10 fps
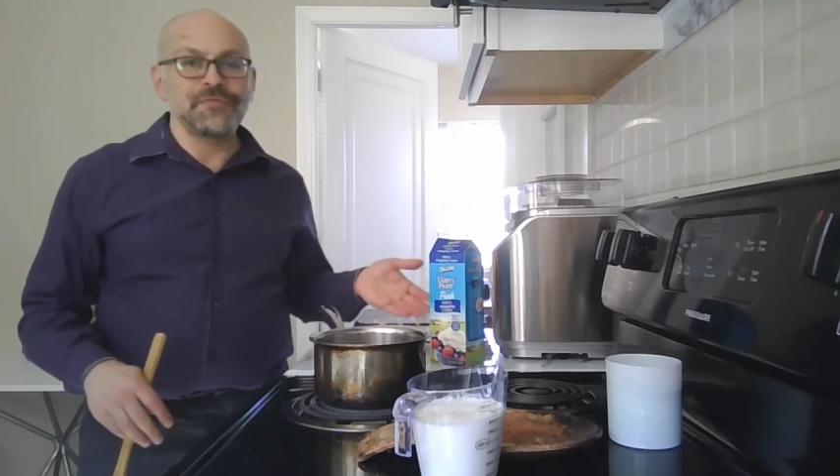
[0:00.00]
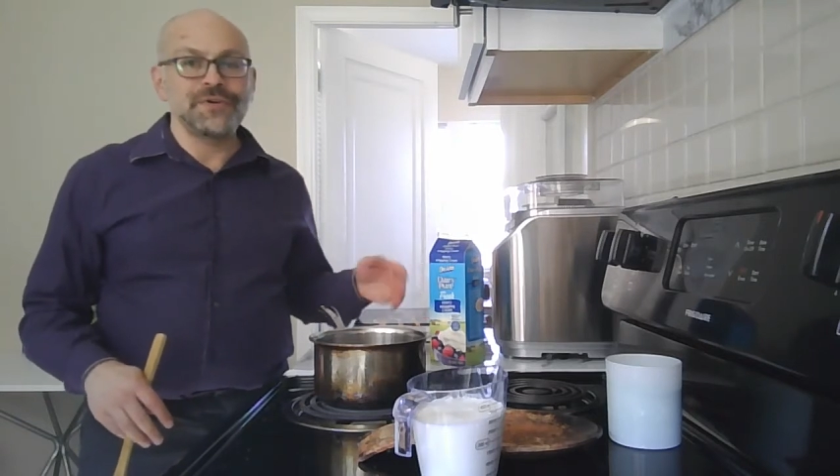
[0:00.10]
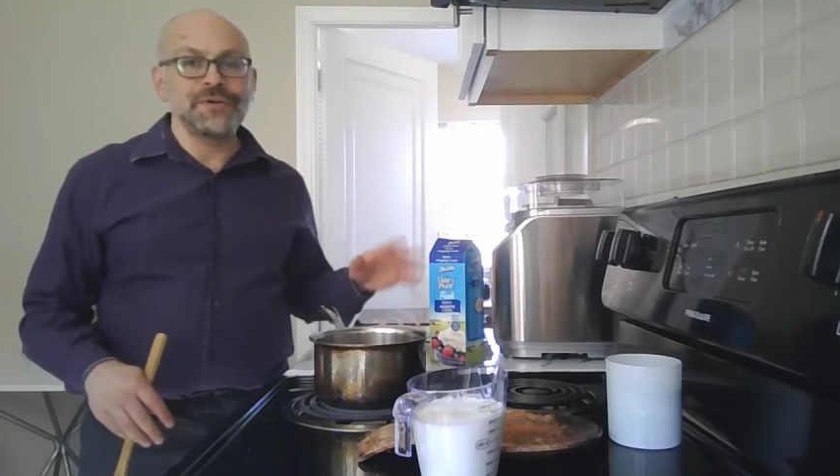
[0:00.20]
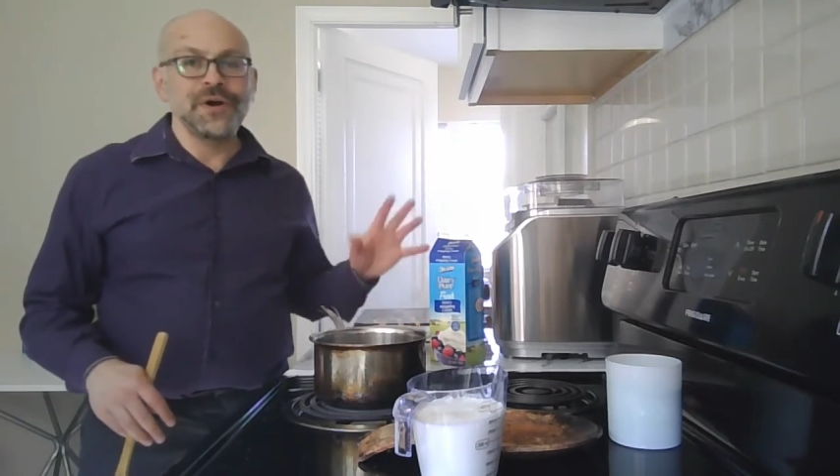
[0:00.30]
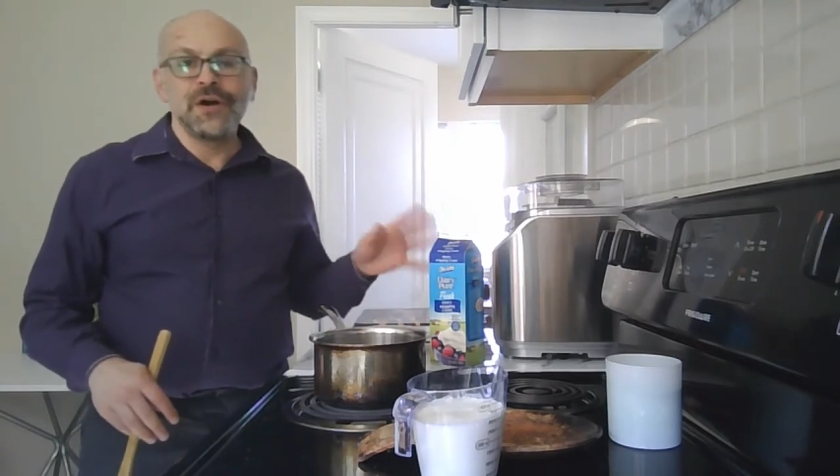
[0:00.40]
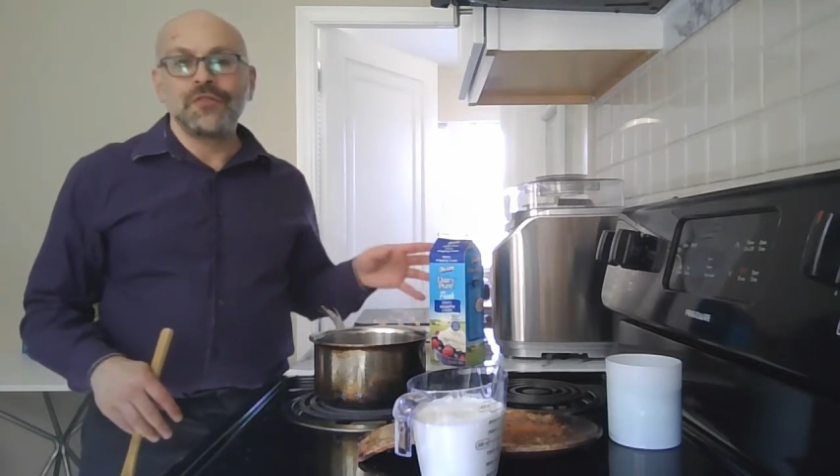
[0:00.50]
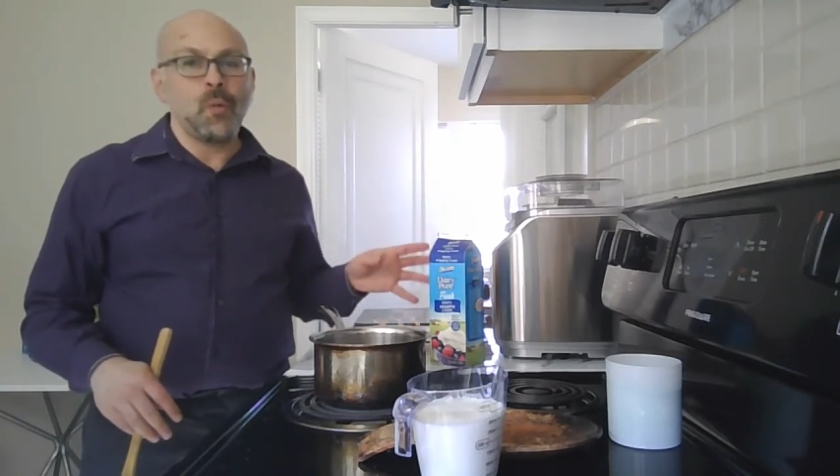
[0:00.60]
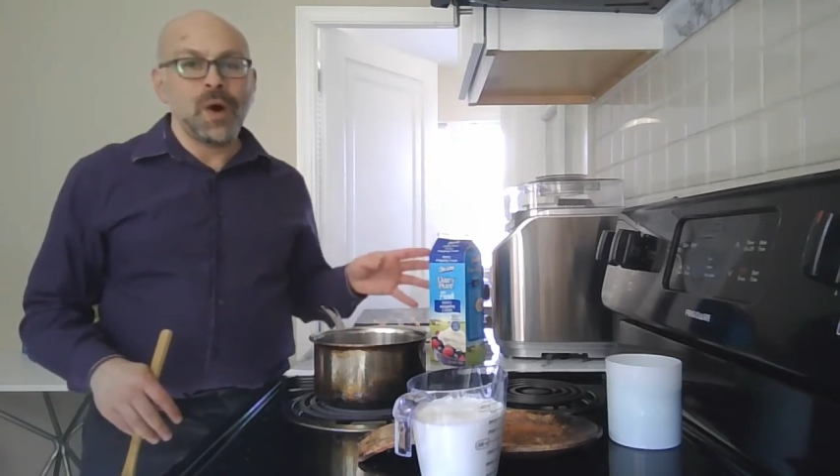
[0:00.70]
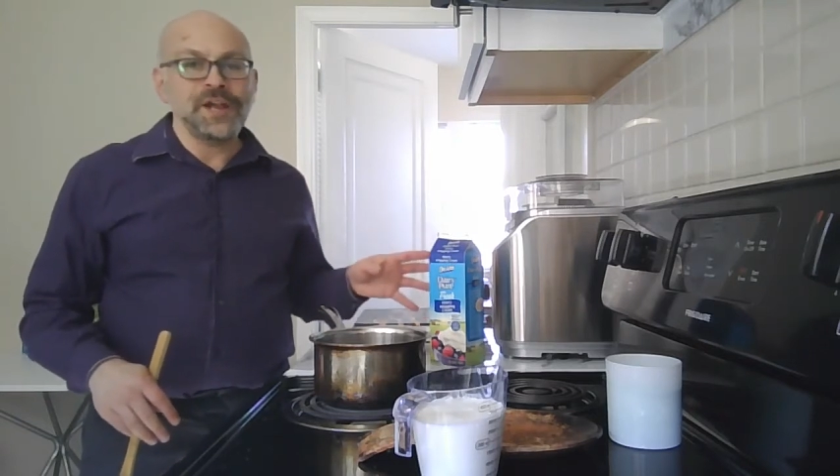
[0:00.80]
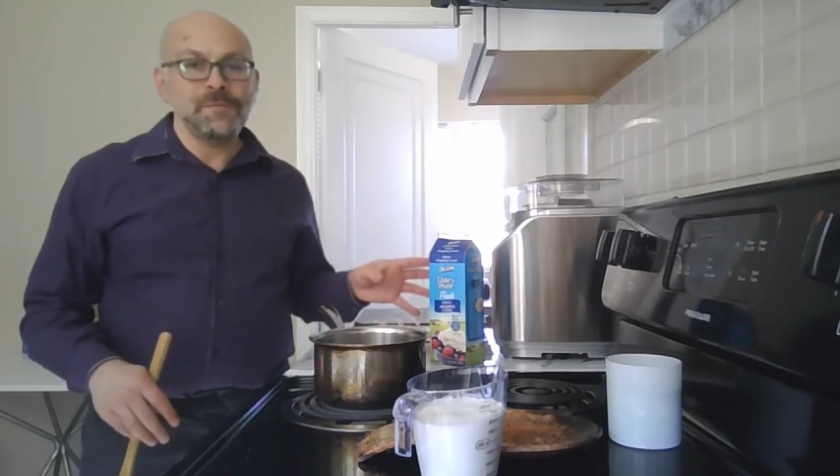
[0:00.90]
the
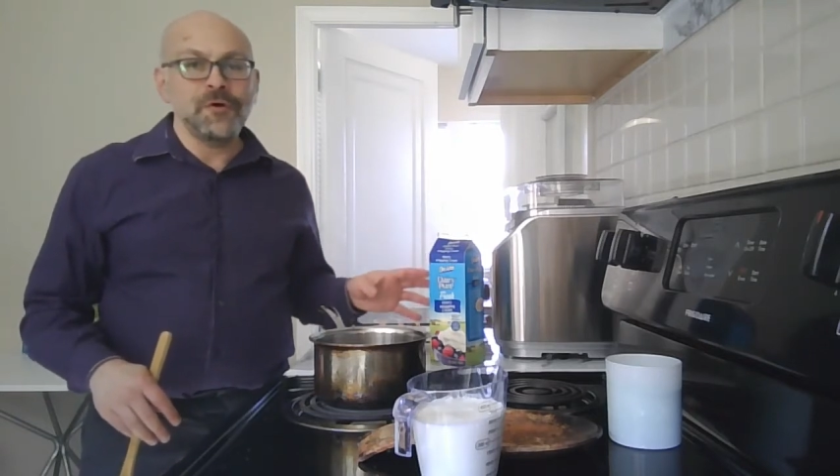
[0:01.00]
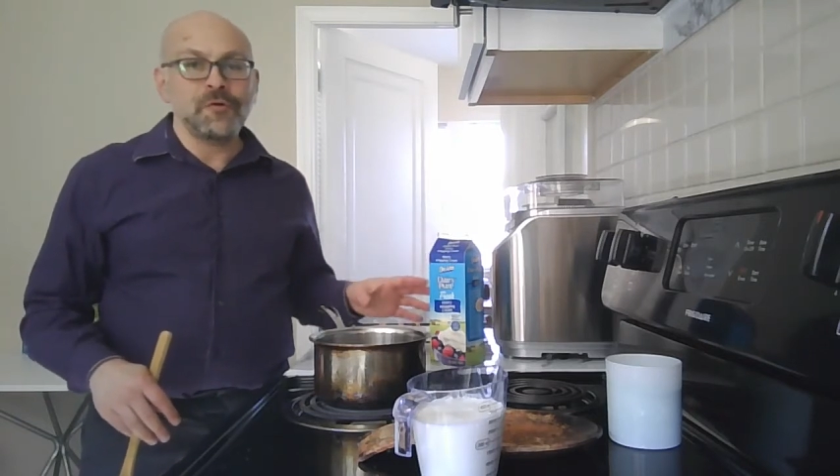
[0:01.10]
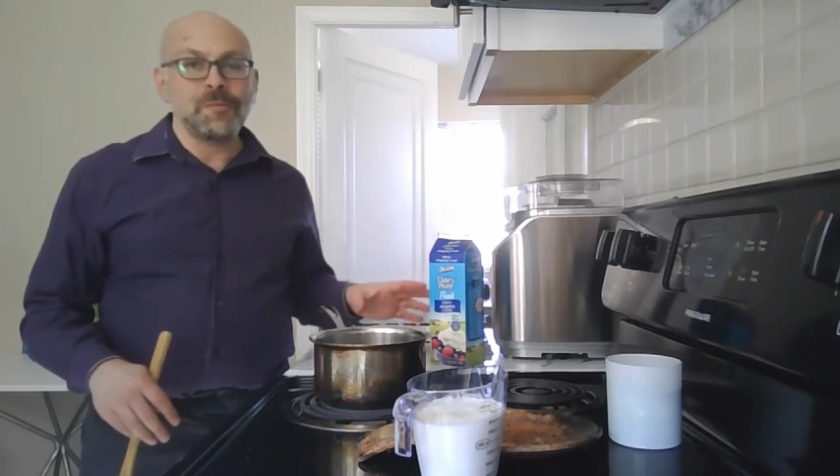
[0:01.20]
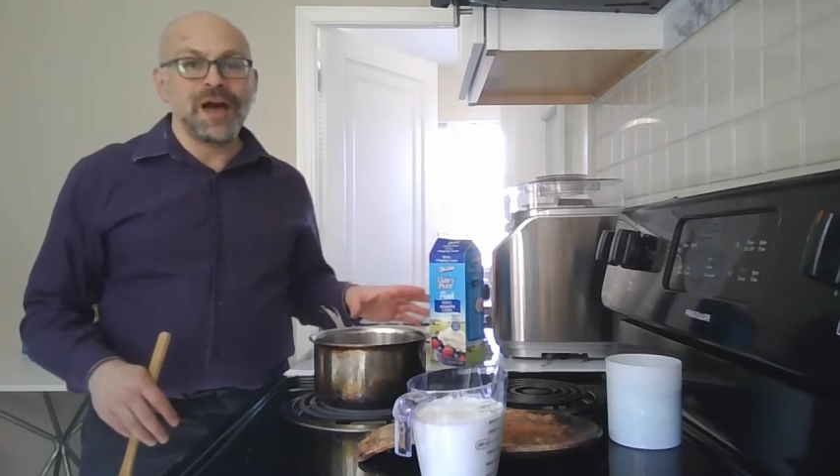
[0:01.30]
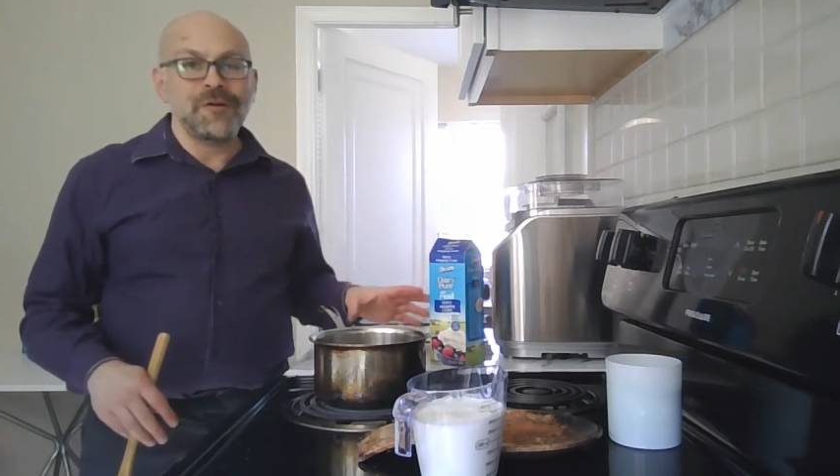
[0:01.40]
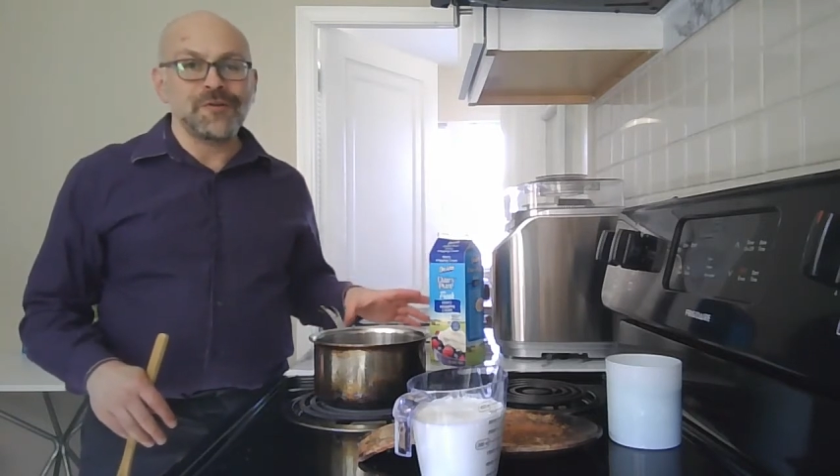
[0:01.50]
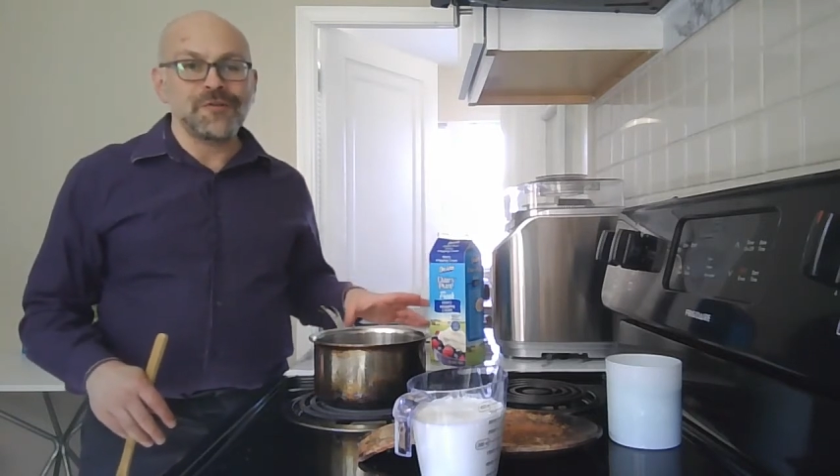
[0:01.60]
white milk powder,